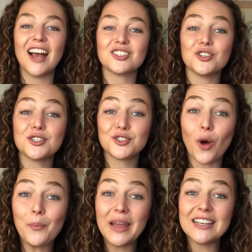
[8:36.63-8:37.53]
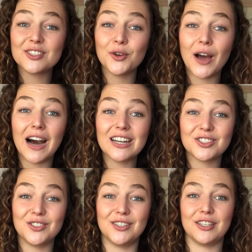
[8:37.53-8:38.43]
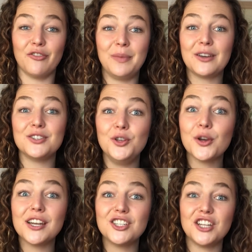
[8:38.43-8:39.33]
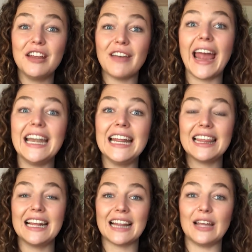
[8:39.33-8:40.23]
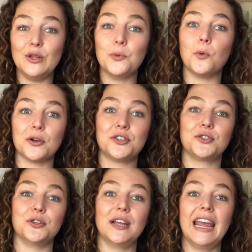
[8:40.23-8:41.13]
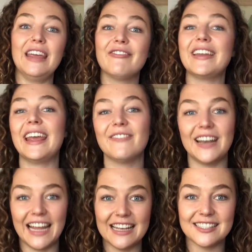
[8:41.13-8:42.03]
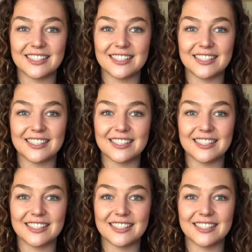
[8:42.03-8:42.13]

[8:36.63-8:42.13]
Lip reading: So stop being so harsh on yourself, because you can achieve anything that you want to, even if it is